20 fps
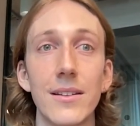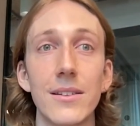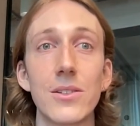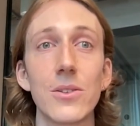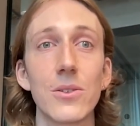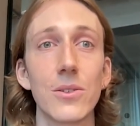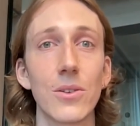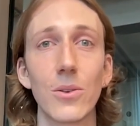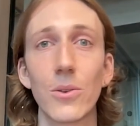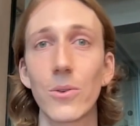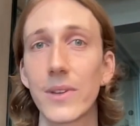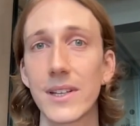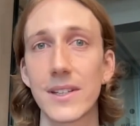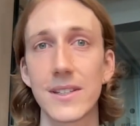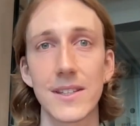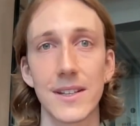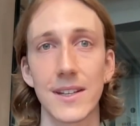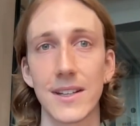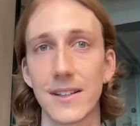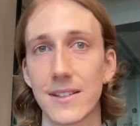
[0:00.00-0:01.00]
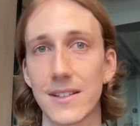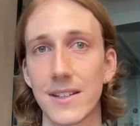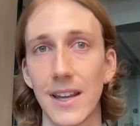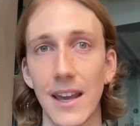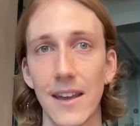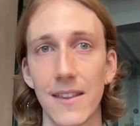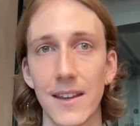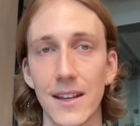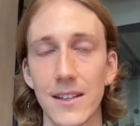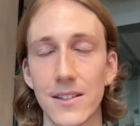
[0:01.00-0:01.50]
do all these things to
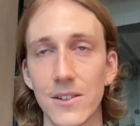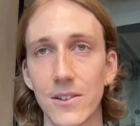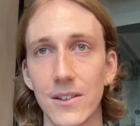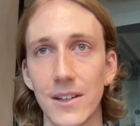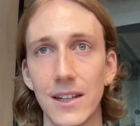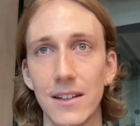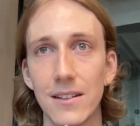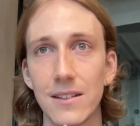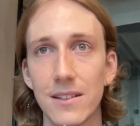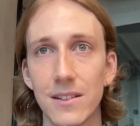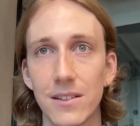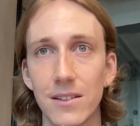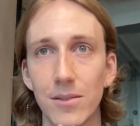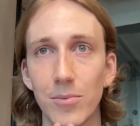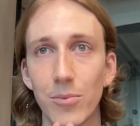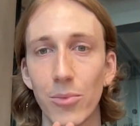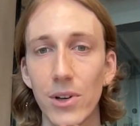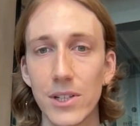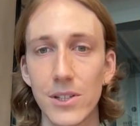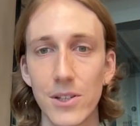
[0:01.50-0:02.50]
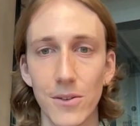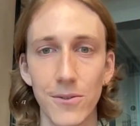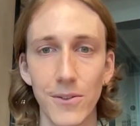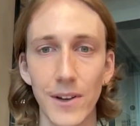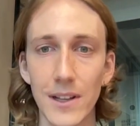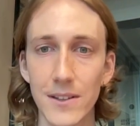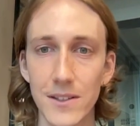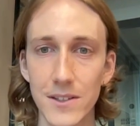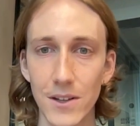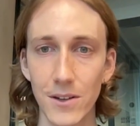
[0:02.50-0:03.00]
get there. So you needed to bridge your
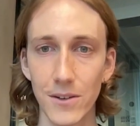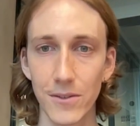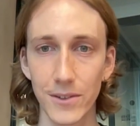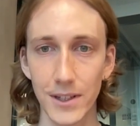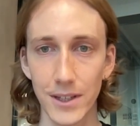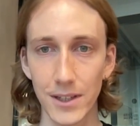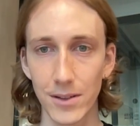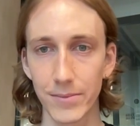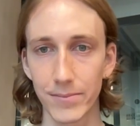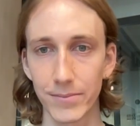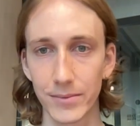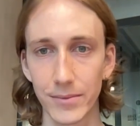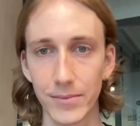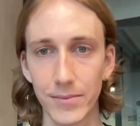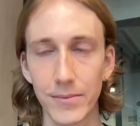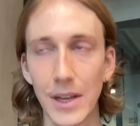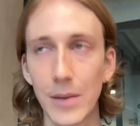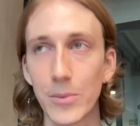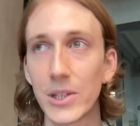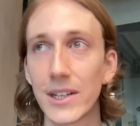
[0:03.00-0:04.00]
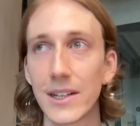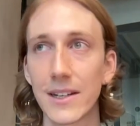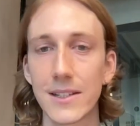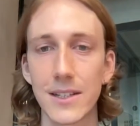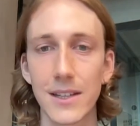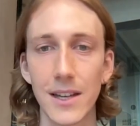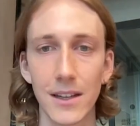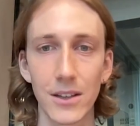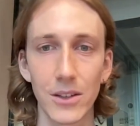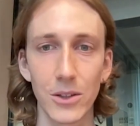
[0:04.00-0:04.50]
funds over, maybe you needed
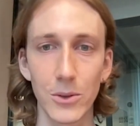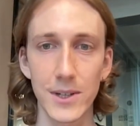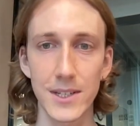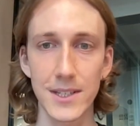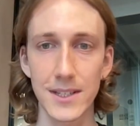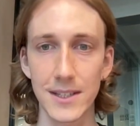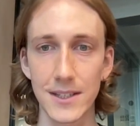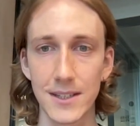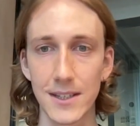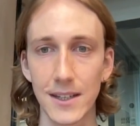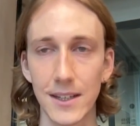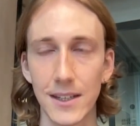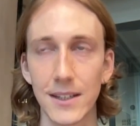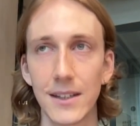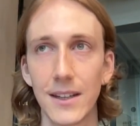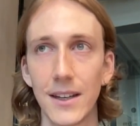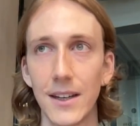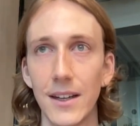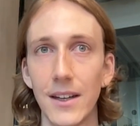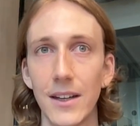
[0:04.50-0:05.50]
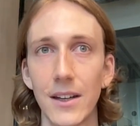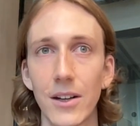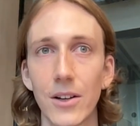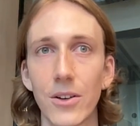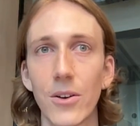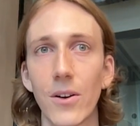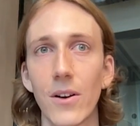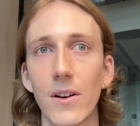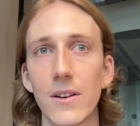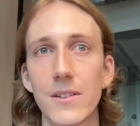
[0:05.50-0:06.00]
to get your USDC
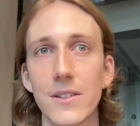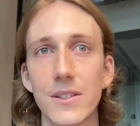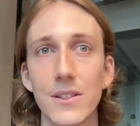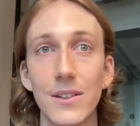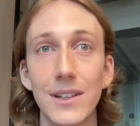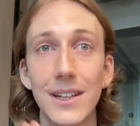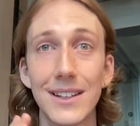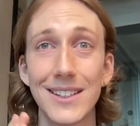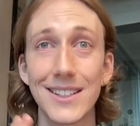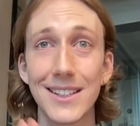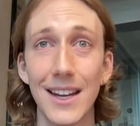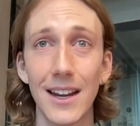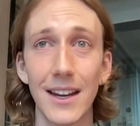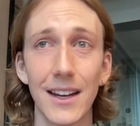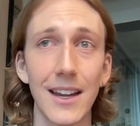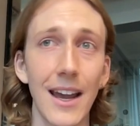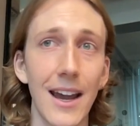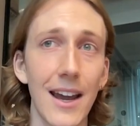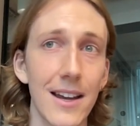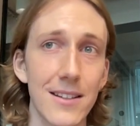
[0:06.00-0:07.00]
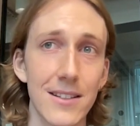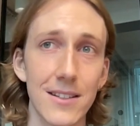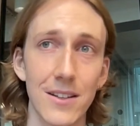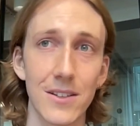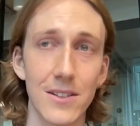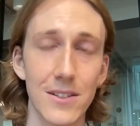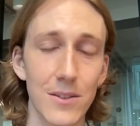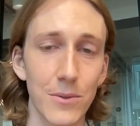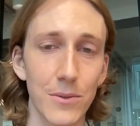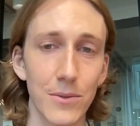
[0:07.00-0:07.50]
across, you needed to get gas
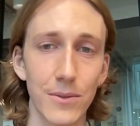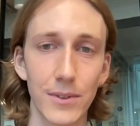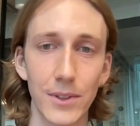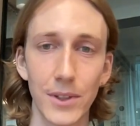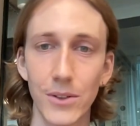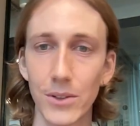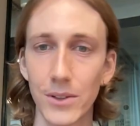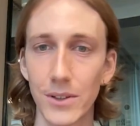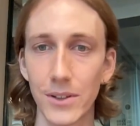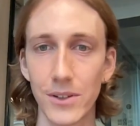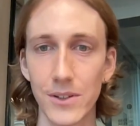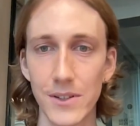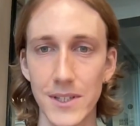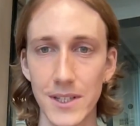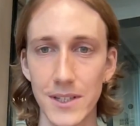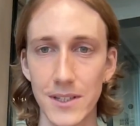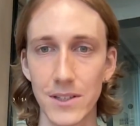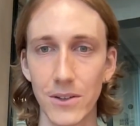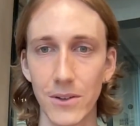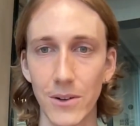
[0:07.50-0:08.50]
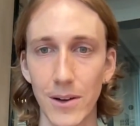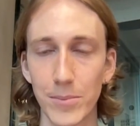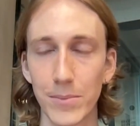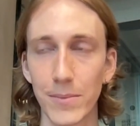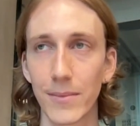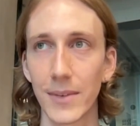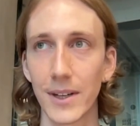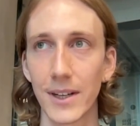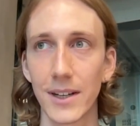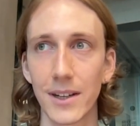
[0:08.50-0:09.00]
because you couldn't use this new
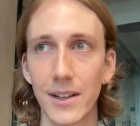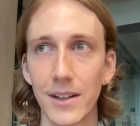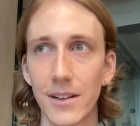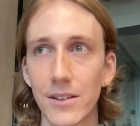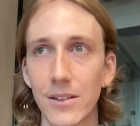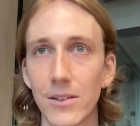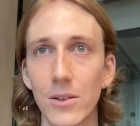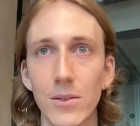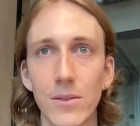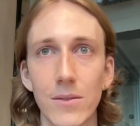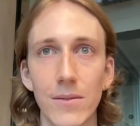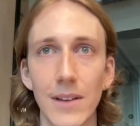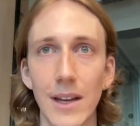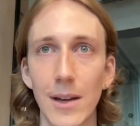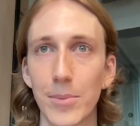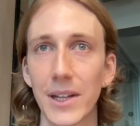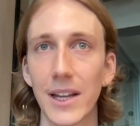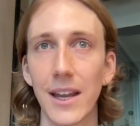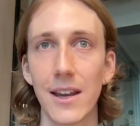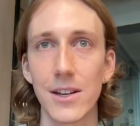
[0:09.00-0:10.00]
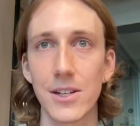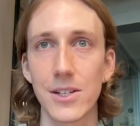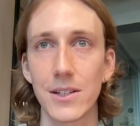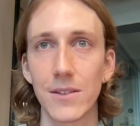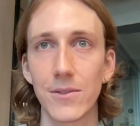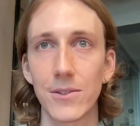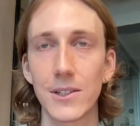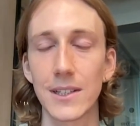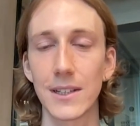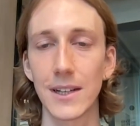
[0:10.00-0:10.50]
application
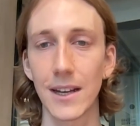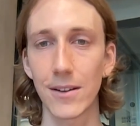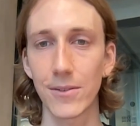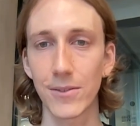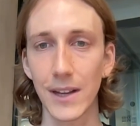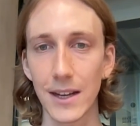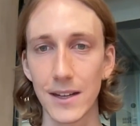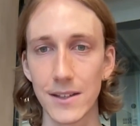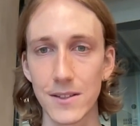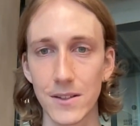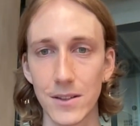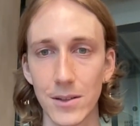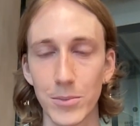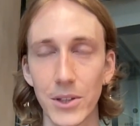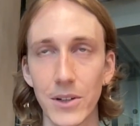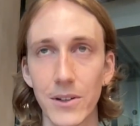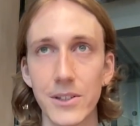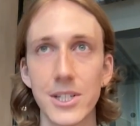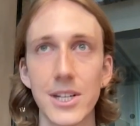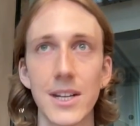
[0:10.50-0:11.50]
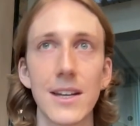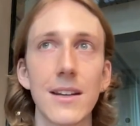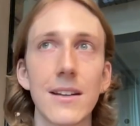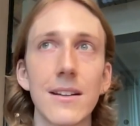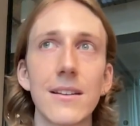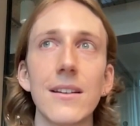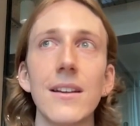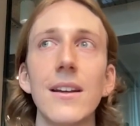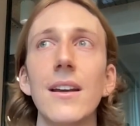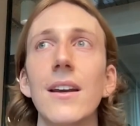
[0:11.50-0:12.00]
if you didn't have gas in the
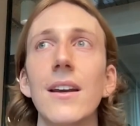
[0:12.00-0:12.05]
blockchain.